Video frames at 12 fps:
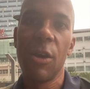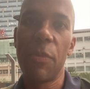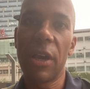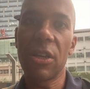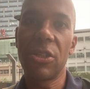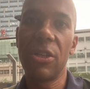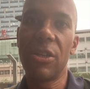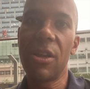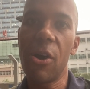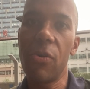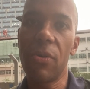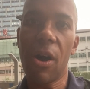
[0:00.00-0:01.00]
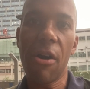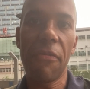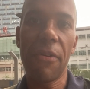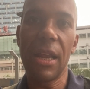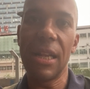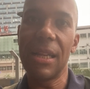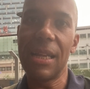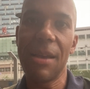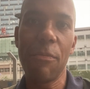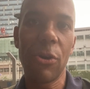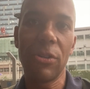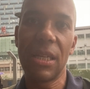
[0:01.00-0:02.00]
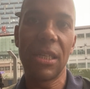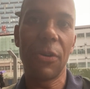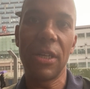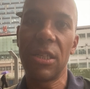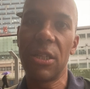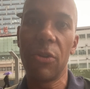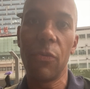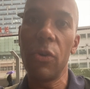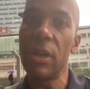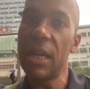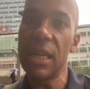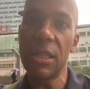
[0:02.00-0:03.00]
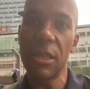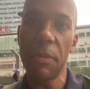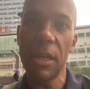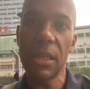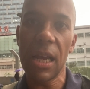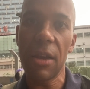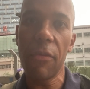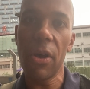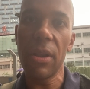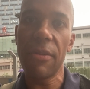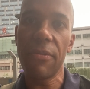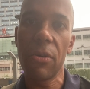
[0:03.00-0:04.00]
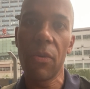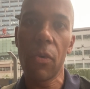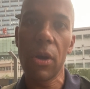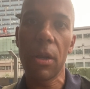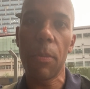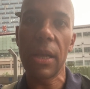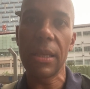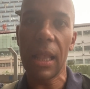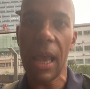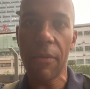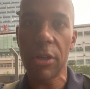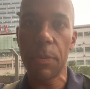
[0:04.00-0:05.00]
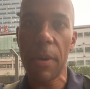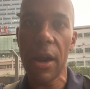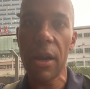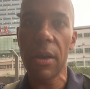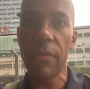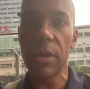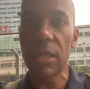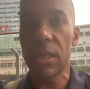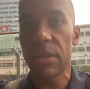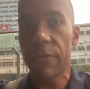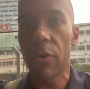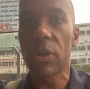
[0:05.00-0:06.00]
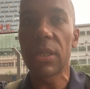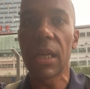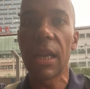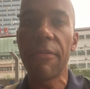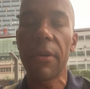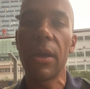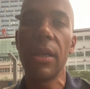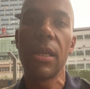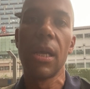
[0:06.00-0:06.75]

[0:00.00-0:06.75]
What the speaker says: because you don't often, in most situations, you wouldn't need to speak to anyone if you're worried about the language barrier, which is of course significant.